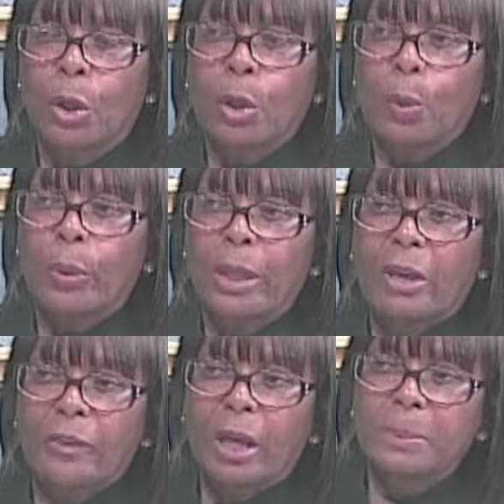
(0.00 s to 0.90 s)
Okay. We
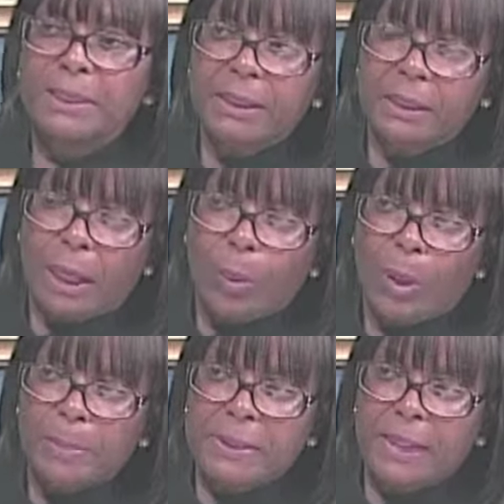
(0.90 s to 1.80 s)
have updated our
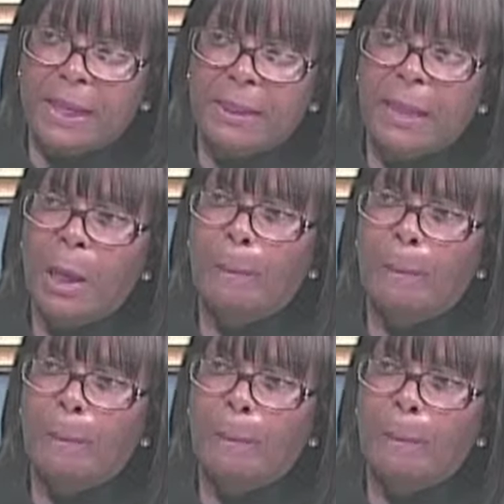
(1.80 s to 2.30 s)
website.